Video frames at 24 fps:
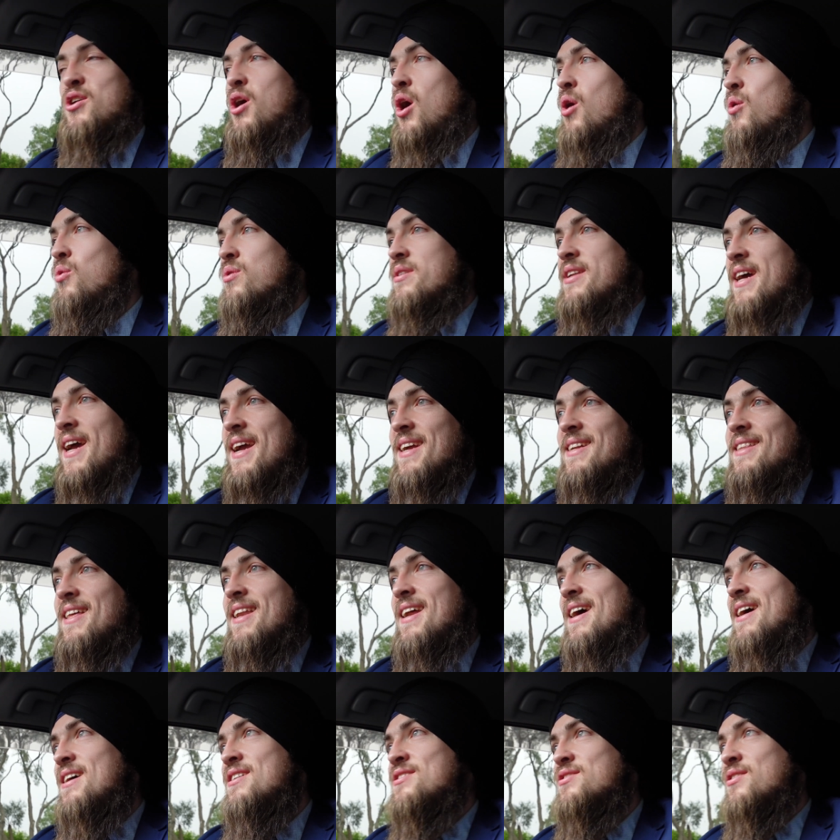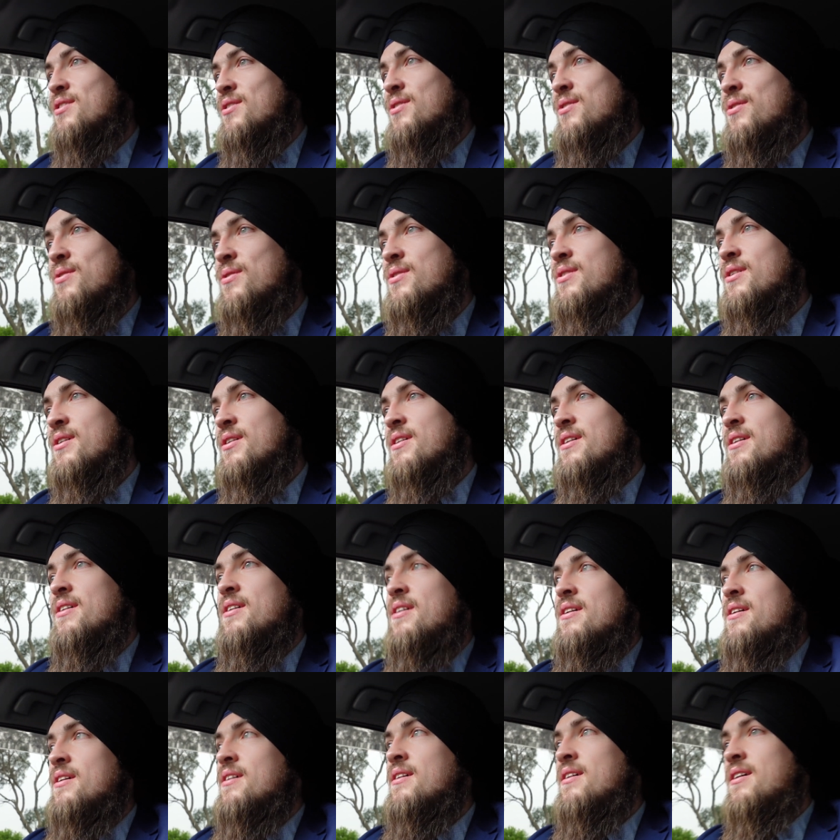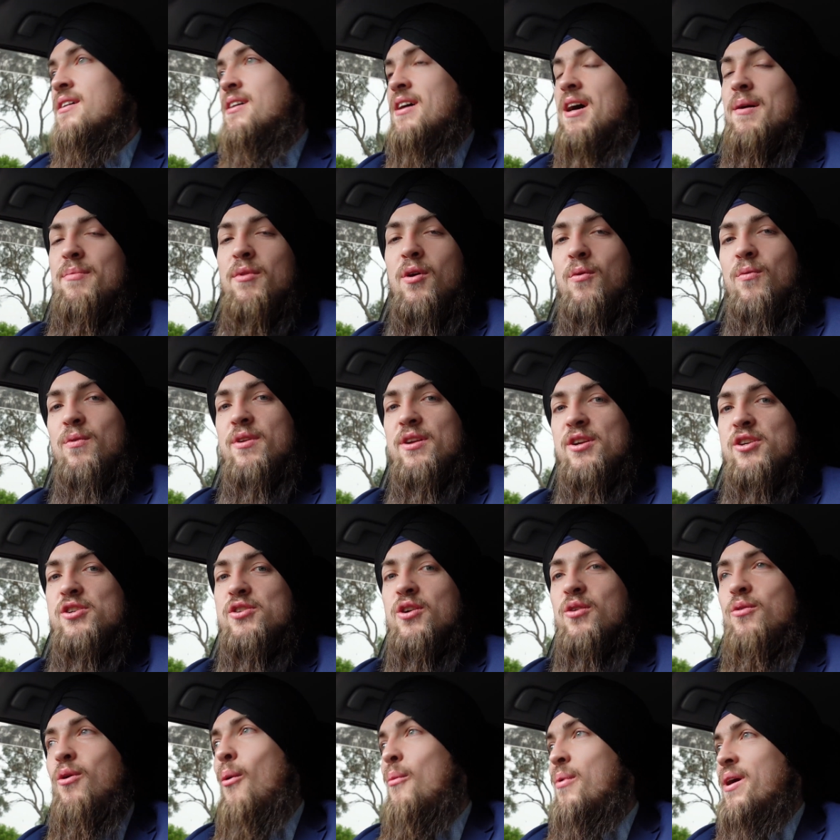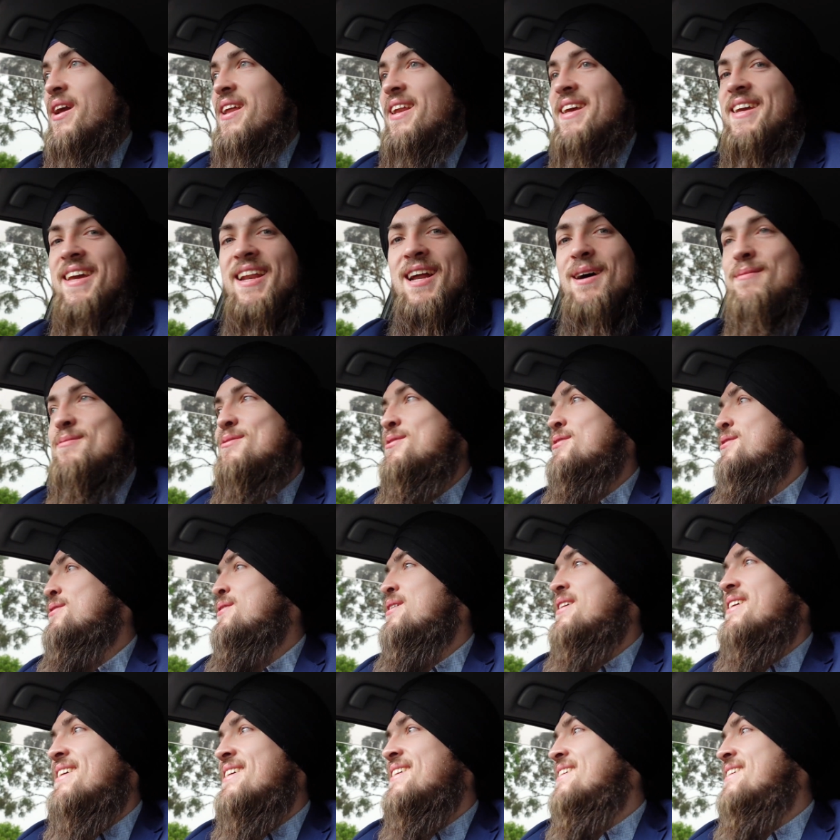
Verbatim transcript: a cold day today, so I'm not really sure what we're gonna get up to,